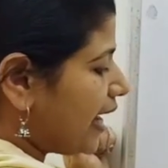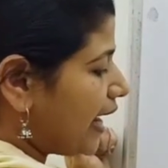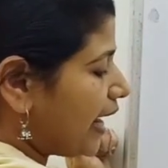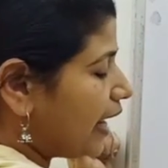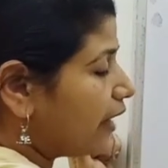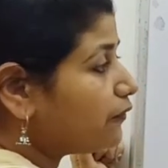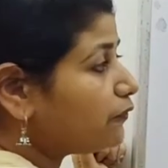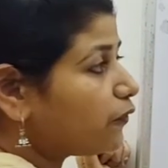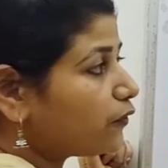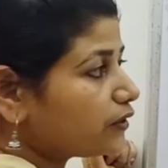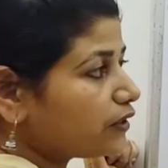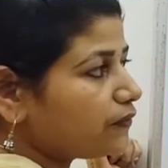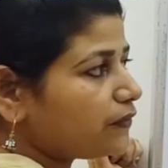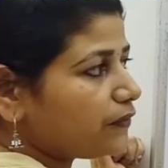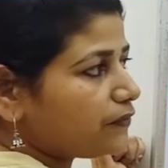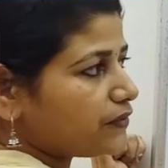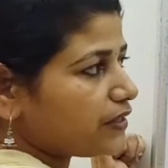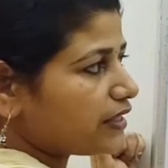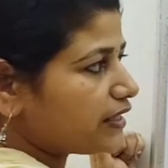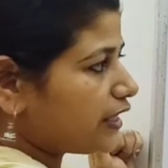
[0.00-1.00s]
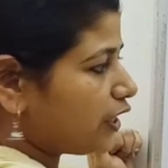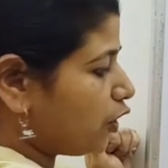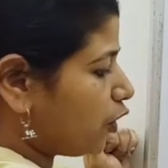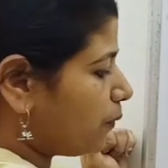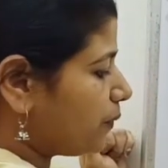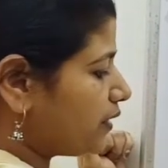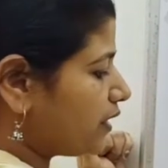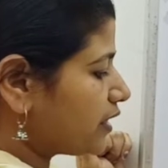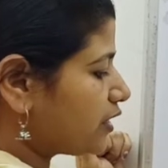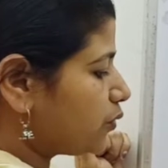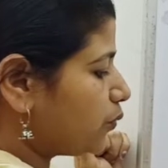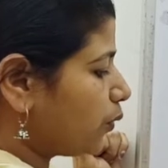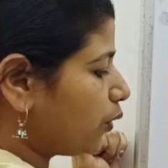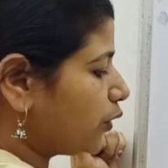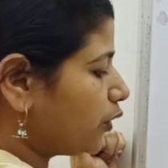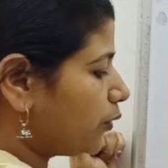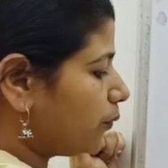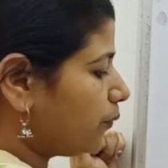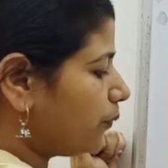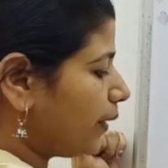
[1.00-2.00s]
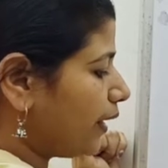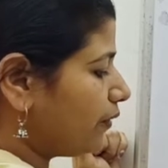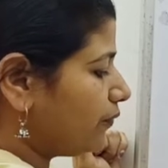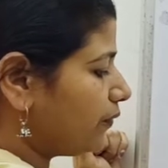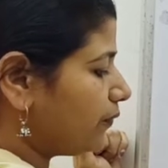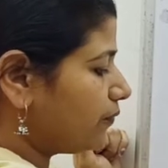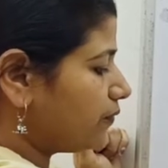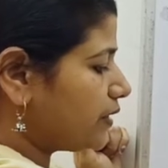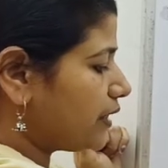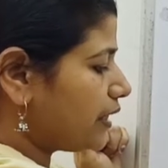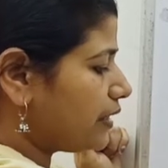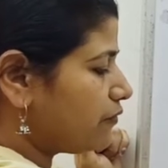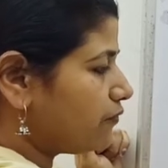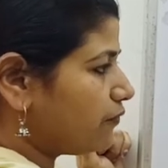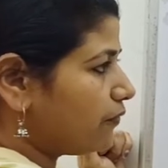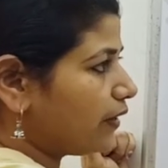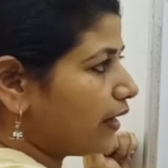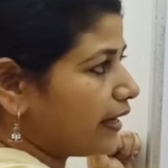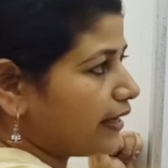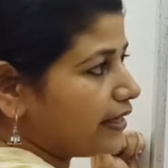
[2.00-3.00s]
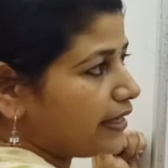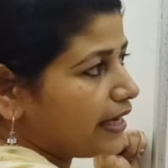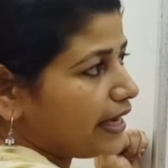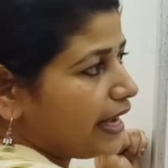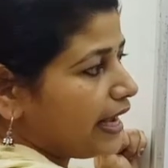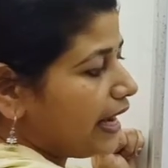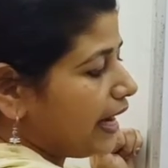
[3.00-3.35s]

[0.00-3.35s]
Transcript: and for the 15 kilometers you want to pay 15y,